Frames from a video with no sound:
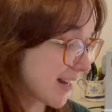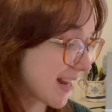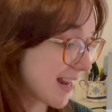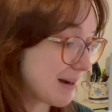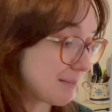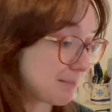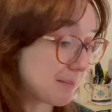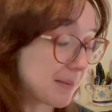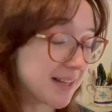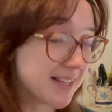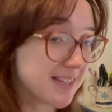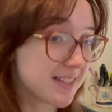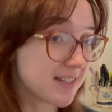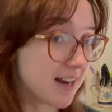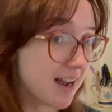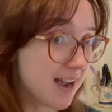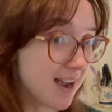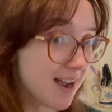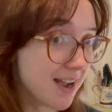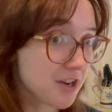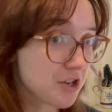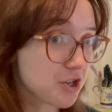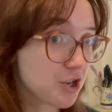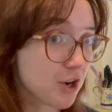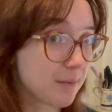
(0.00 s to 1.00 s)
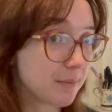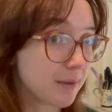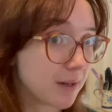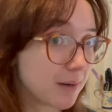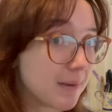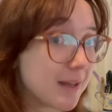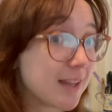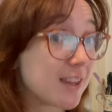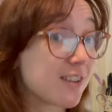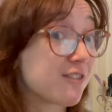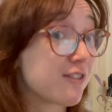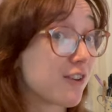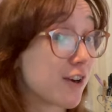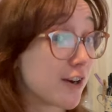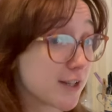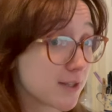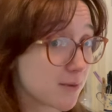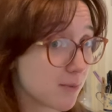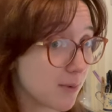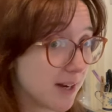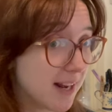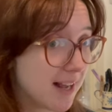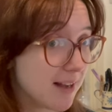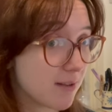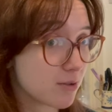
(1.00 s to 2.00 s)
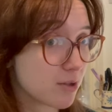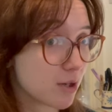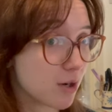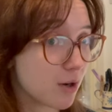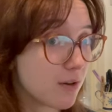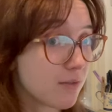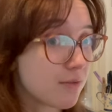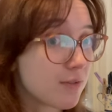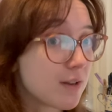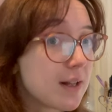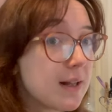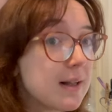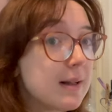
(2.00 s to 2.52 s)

in my stash I'm gonna make the first one out of,